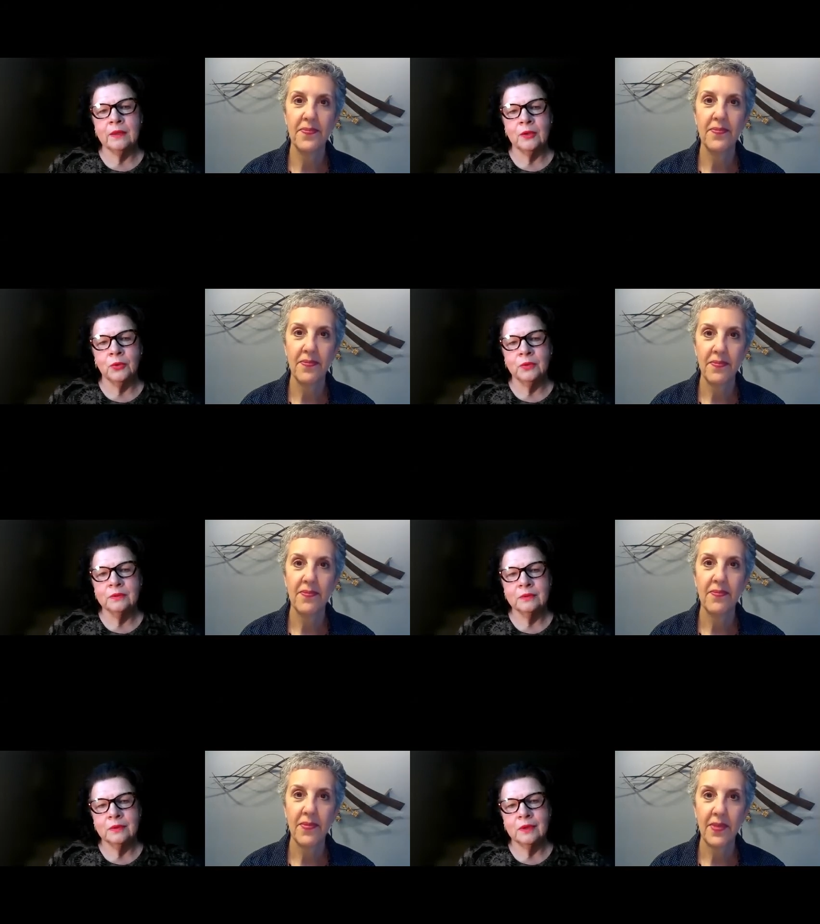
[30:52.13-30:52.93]
Speaker 1: in you.
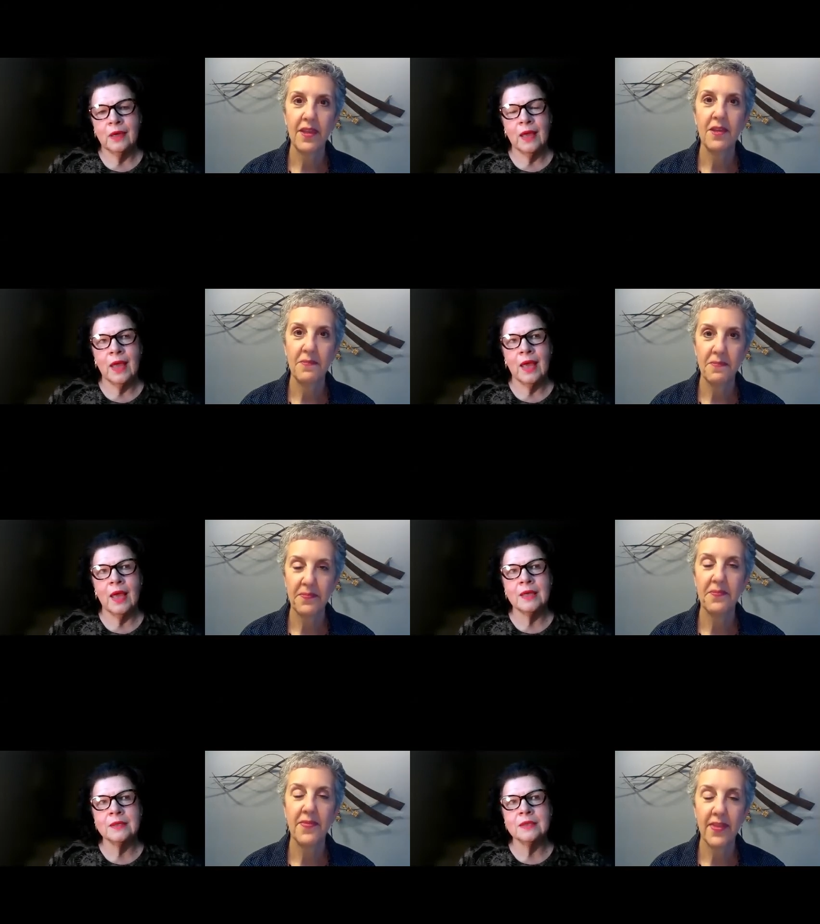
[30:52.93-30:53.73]

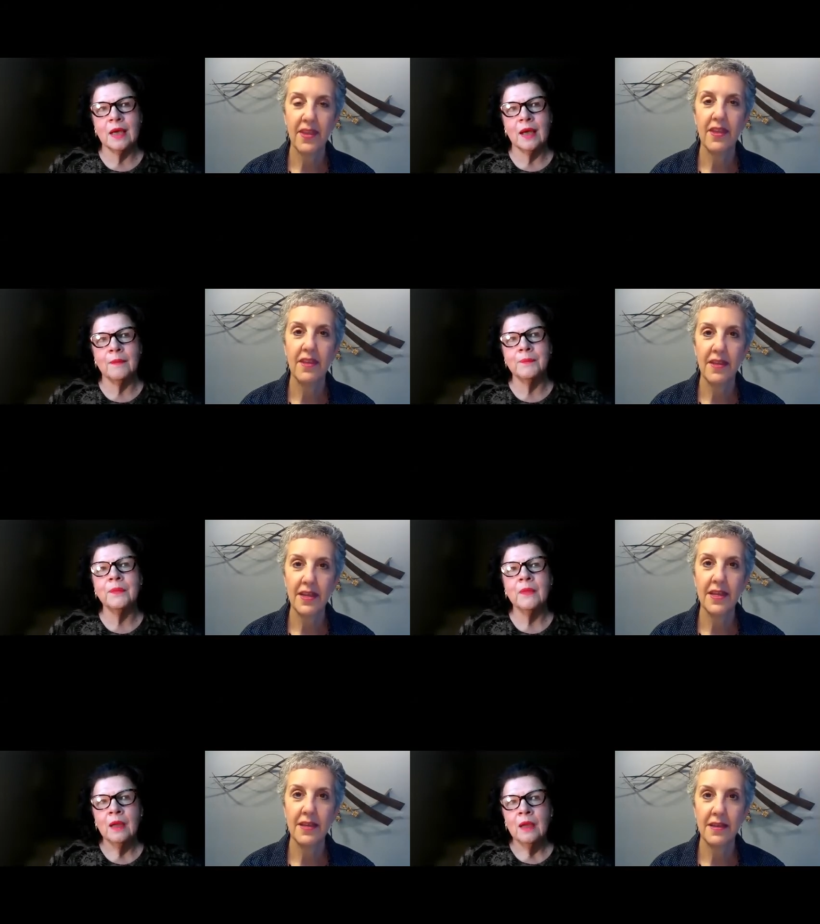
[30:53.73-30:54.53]
And
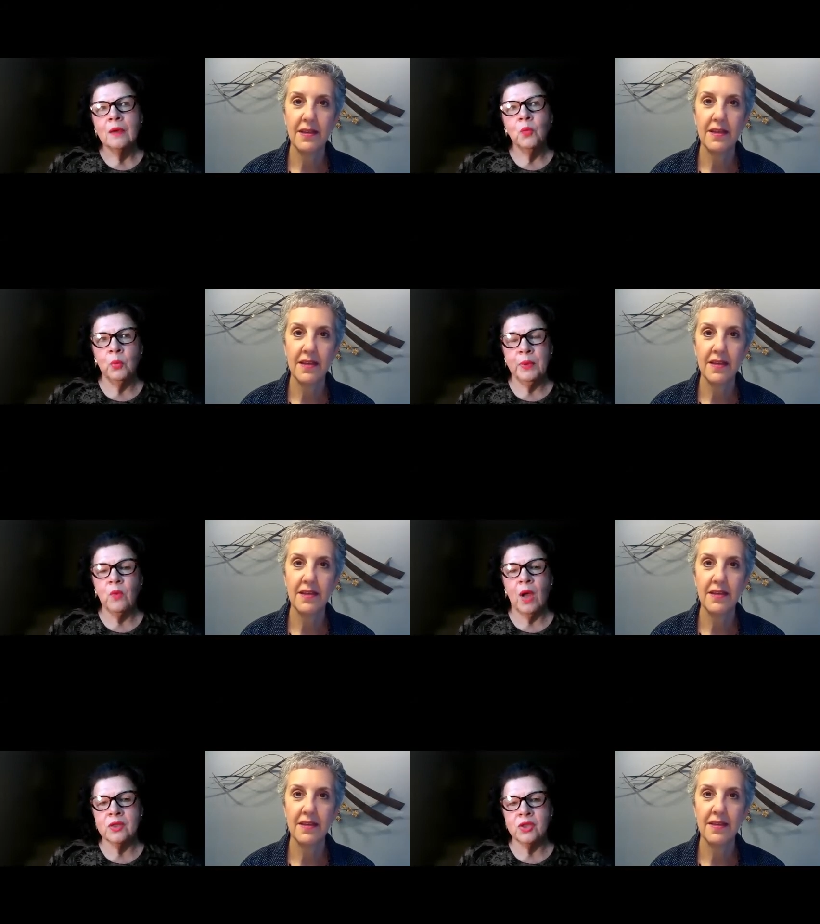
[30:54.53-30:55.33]
um, we'll be
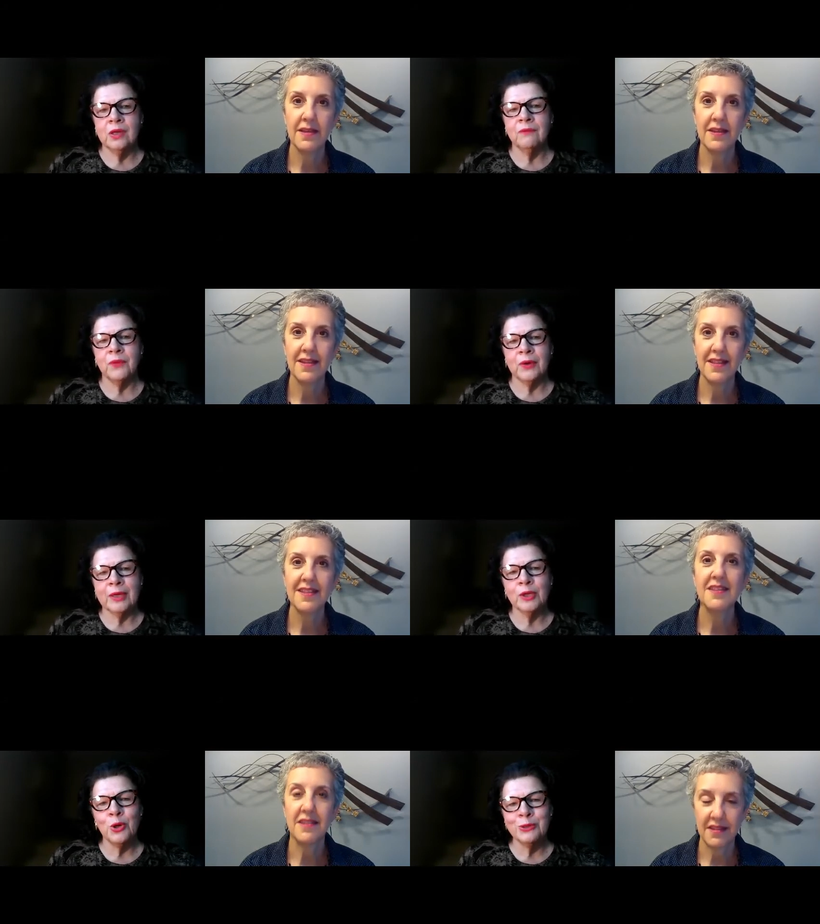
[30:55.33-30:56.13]
watching it
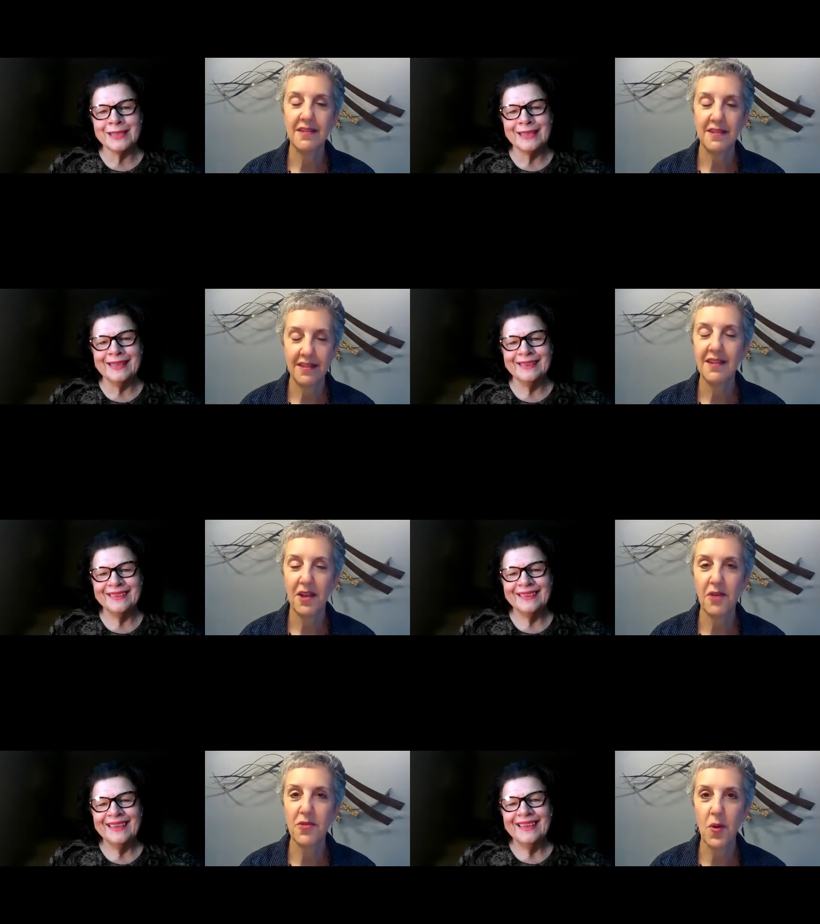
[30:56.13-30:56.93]
very closely.
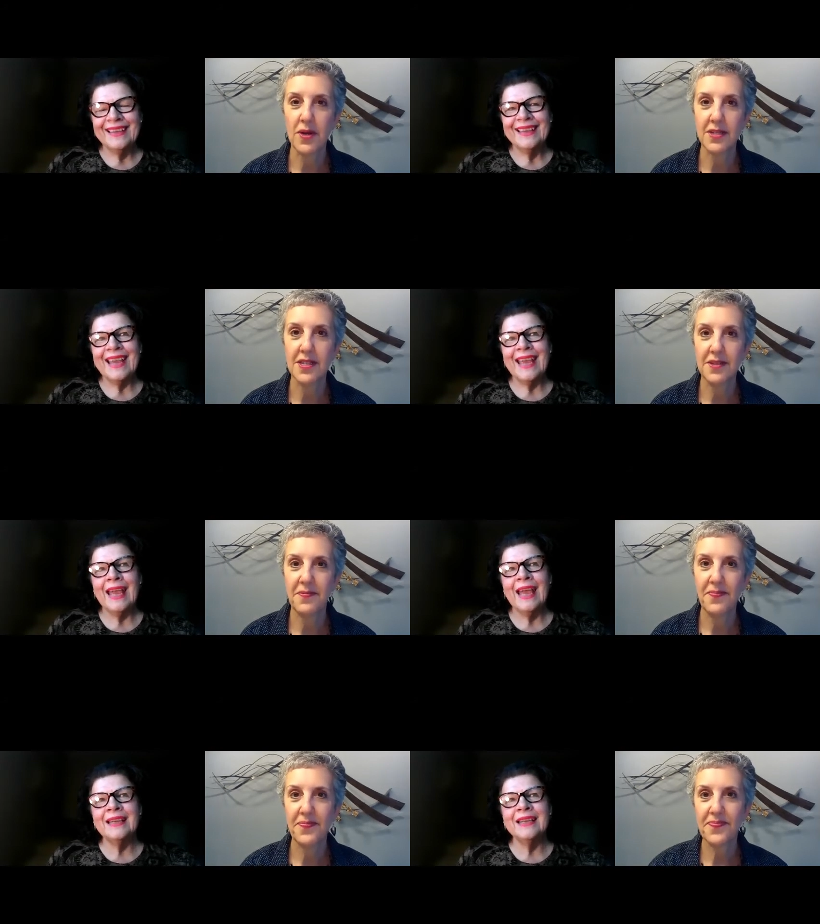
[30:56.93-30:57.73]
Of course.
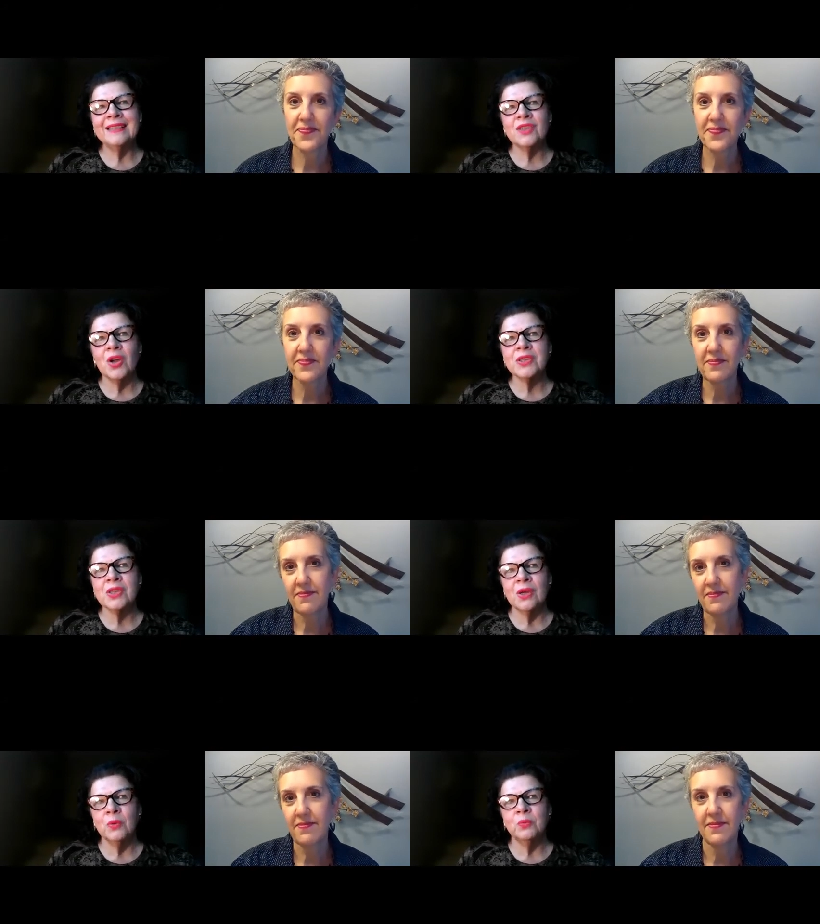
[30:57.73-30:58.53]
And it's
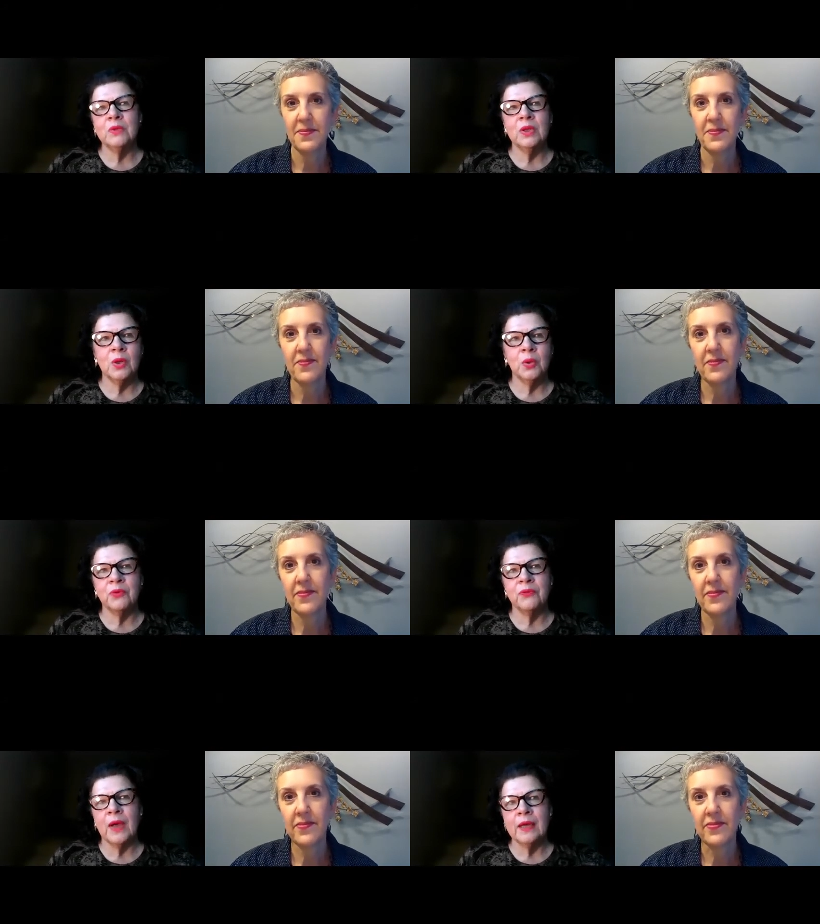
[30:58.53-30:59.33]
also, you know,
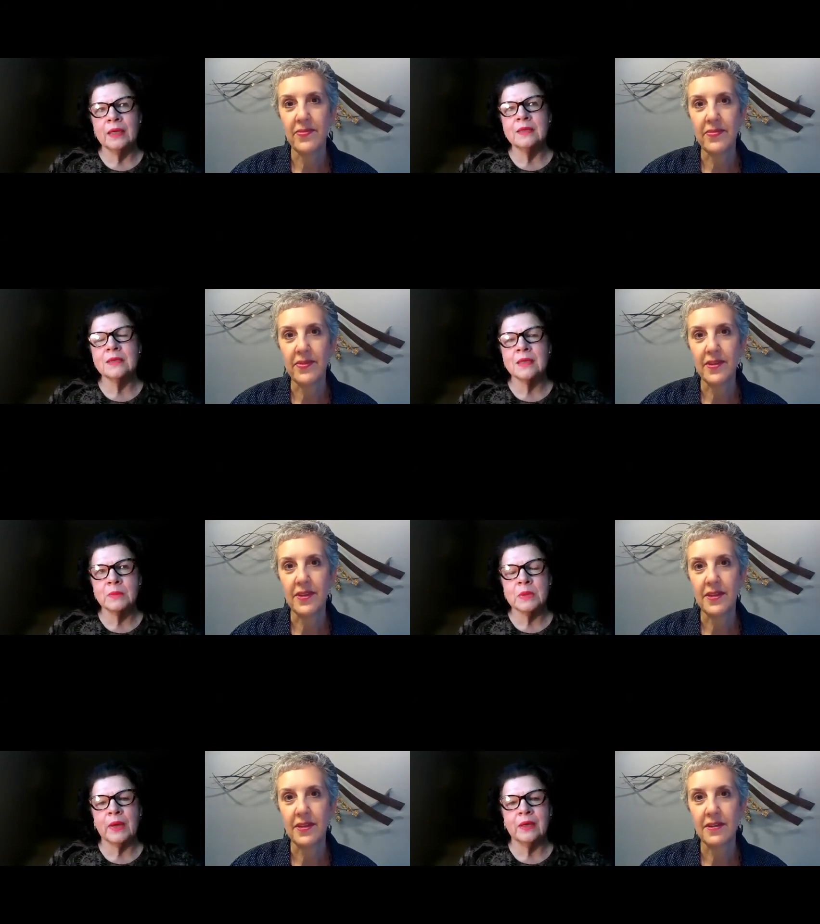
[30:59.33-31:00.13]
providing
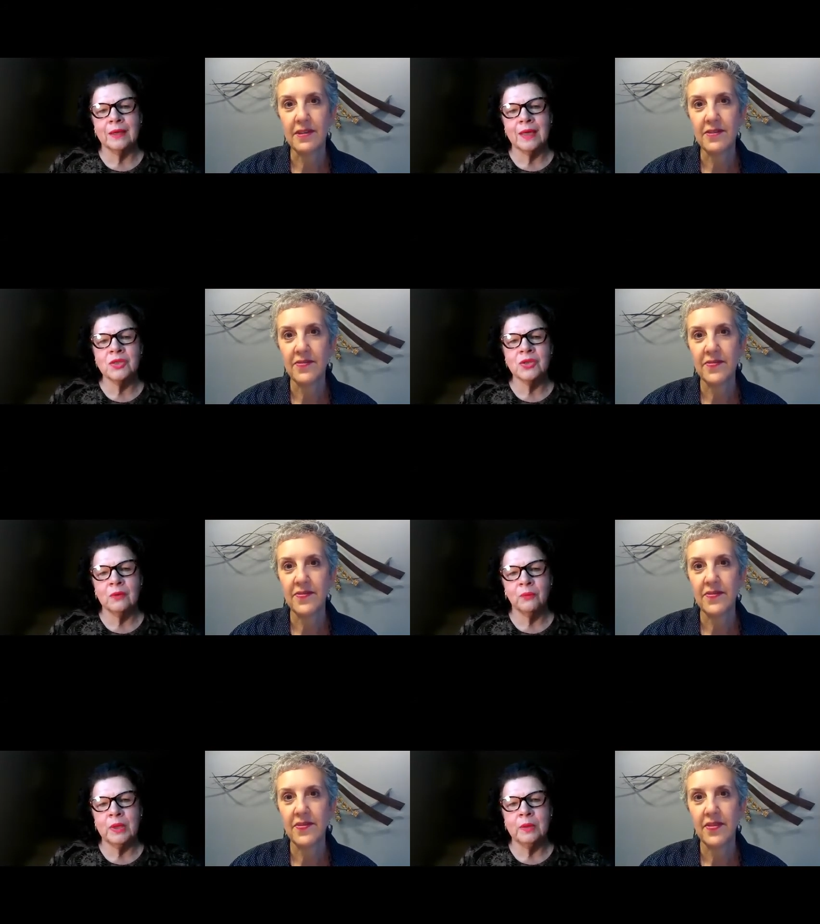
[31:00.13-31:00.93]
some
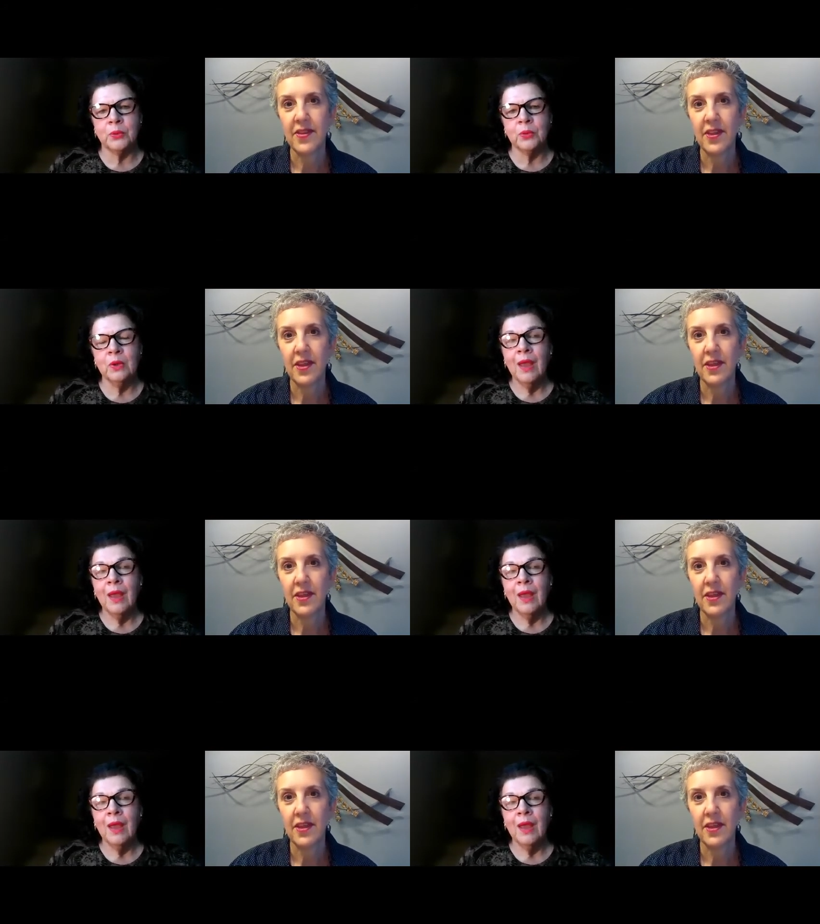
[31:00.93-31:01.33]
speculation of people.